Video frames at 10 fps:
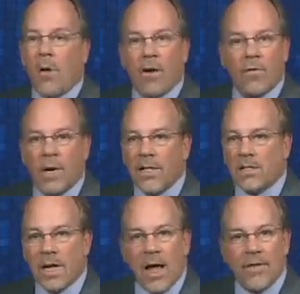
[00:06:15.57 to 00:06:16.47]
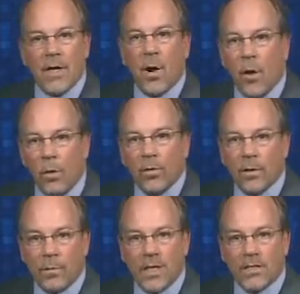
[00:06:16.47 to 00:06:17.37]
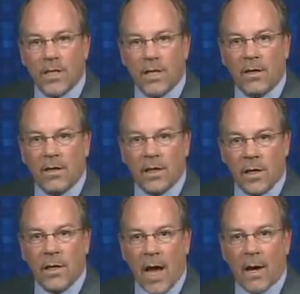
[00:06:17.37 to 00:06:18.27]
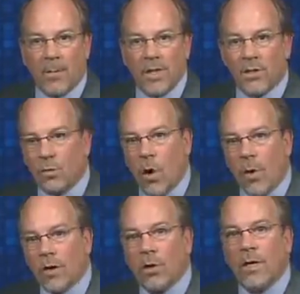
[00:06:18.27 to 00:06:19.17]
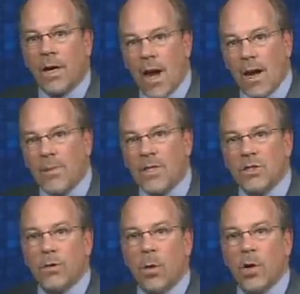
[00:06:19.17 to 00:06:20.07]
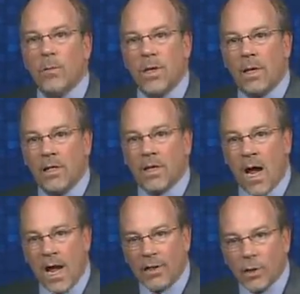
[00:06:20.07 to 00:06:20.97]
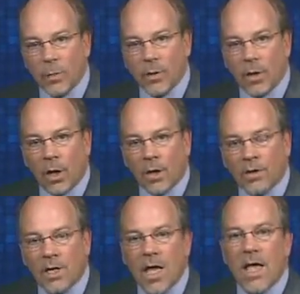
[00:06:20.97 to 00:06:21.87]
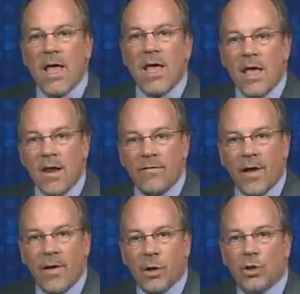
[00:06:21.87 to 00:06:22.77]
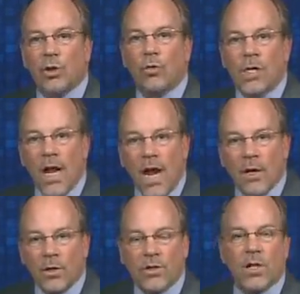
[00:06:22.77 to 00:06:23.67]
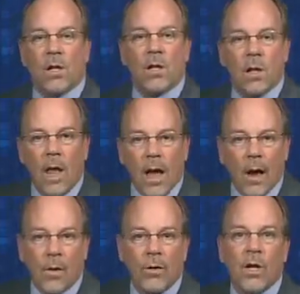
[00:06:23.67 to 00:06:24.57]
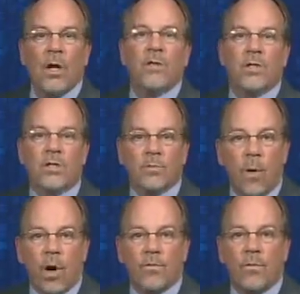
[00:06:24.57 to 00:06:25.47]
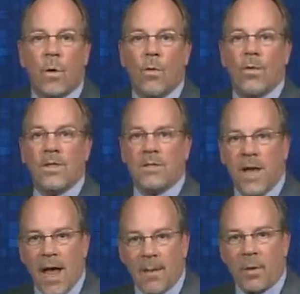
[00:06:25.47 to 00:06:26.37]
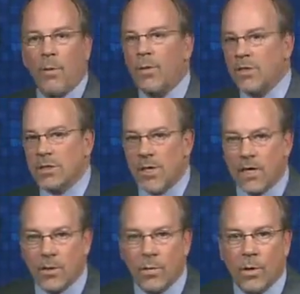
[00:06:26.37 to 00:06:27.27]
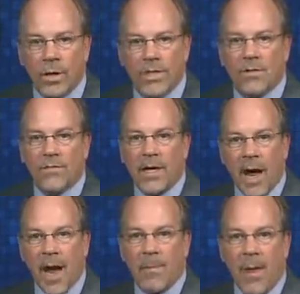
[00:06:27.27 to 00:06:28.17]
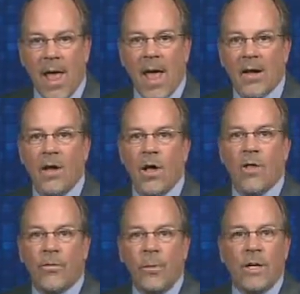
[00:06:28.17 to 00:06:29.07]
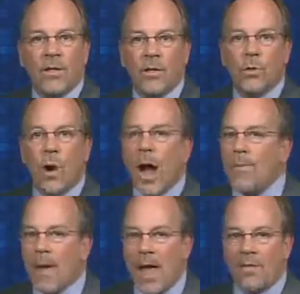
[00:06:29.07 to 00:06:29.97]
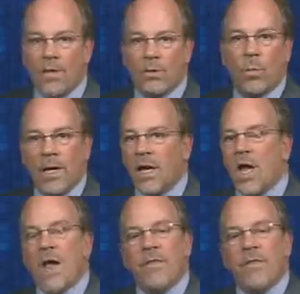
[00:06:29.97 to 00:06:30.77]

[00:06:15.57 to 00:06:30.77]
However, it's not the only reason the economy is growing. The economy is growing because entrepreneurs, innovators, creators, the cloud, the smartphone, the tablet. We just had the release of the iPad 3, the new iPad this week.